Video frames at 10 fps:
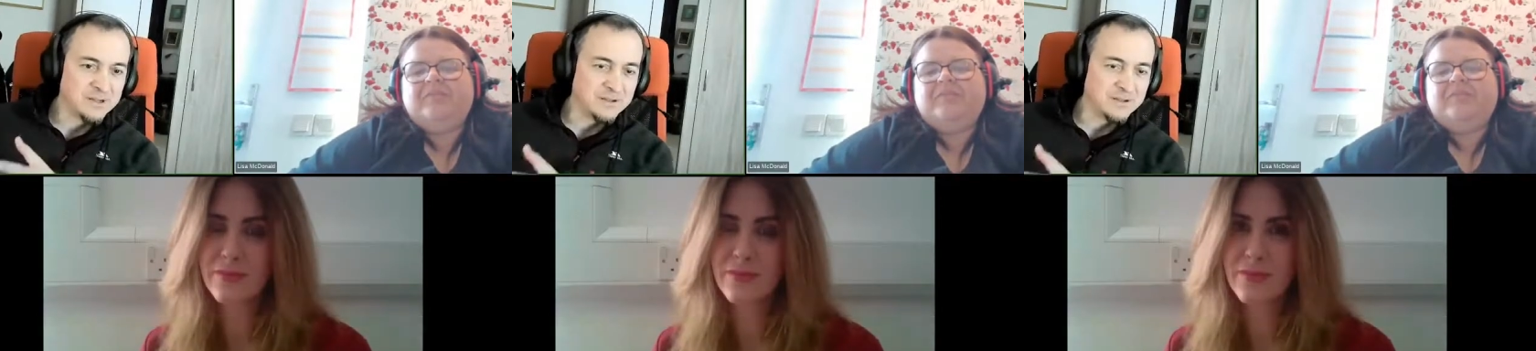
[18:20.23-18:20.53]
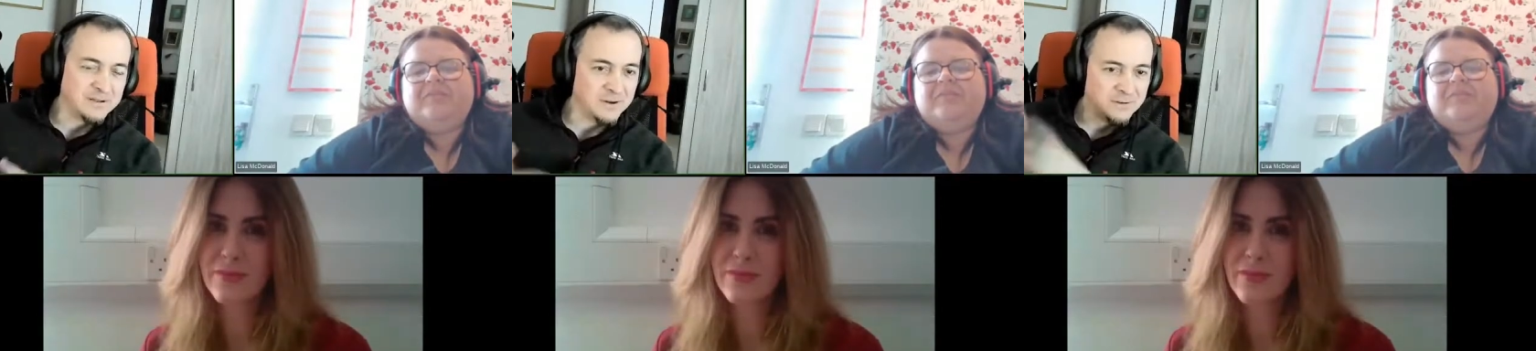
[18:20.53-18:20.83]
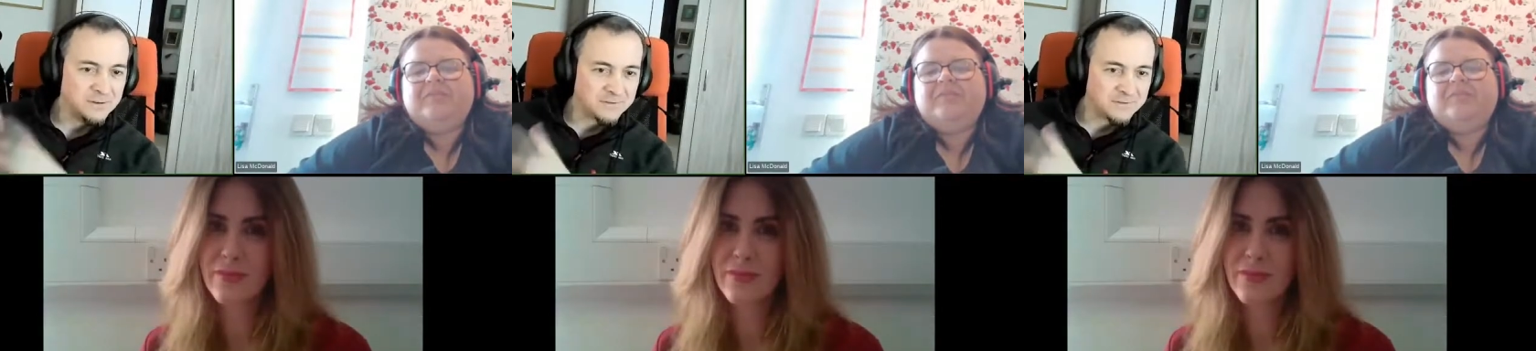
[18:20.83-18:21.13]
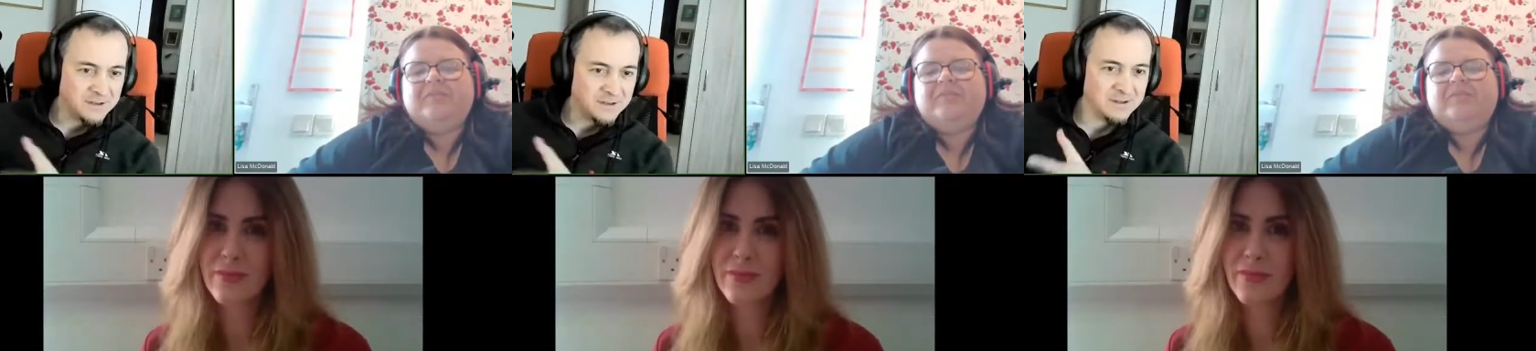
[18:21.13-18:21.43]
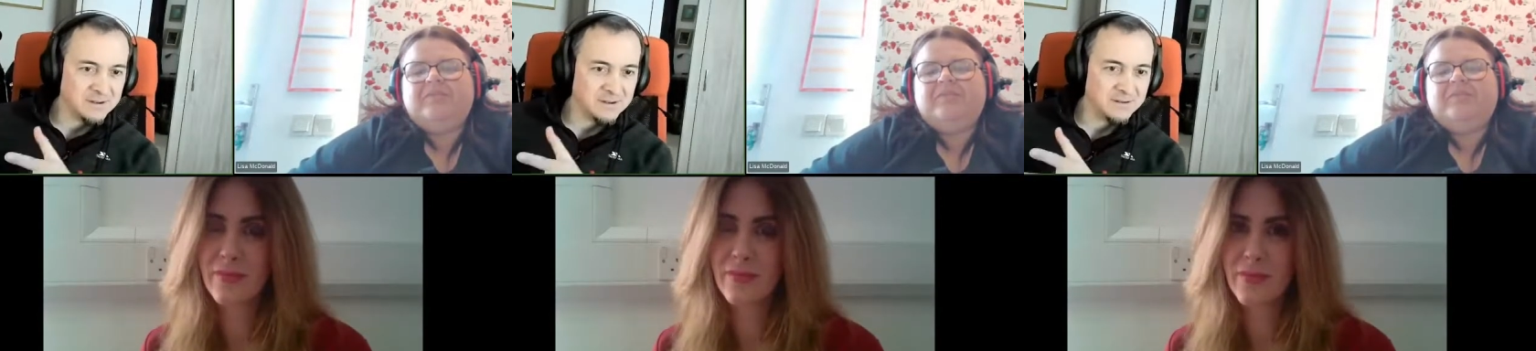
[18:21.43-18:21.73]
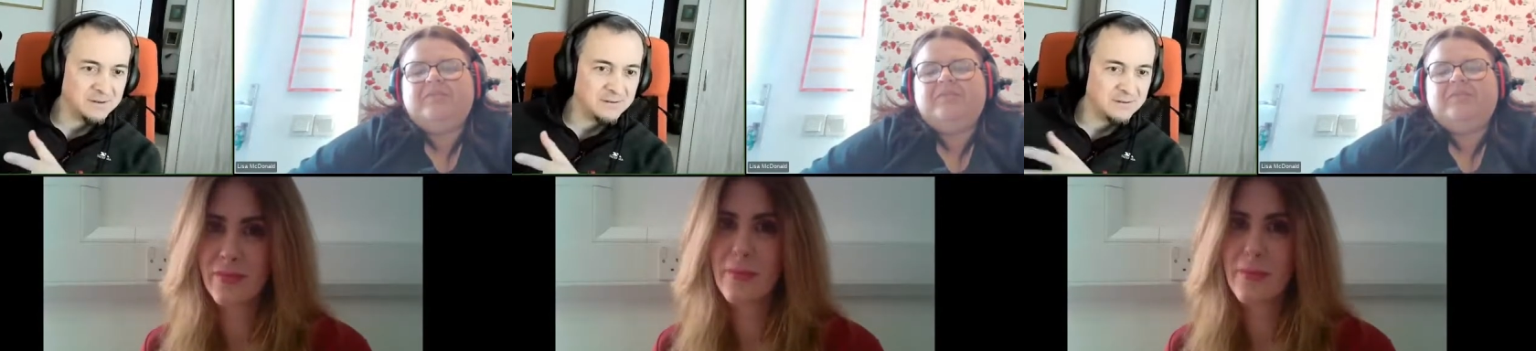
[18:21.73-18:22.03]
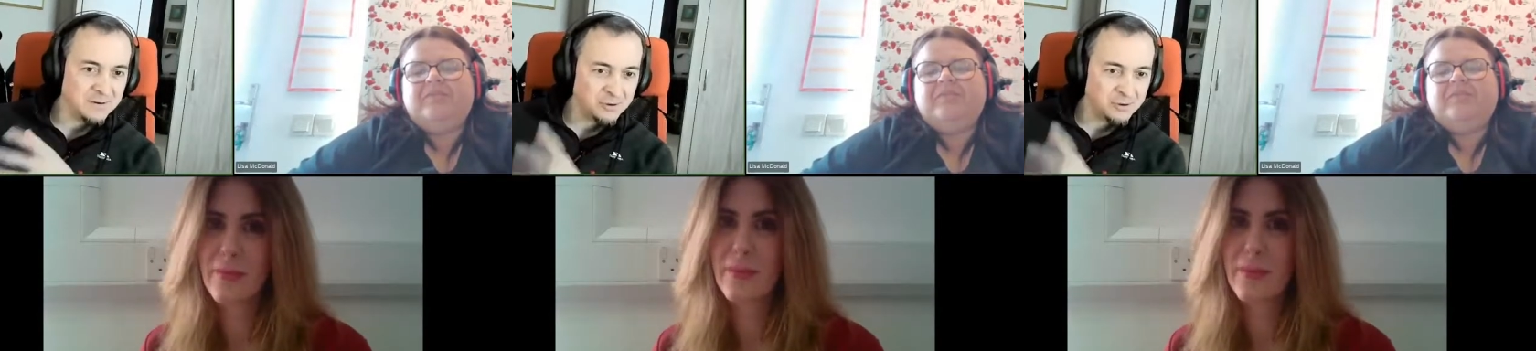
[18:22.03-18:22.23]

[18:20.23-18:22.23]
Speaker 1: of uh, the local community.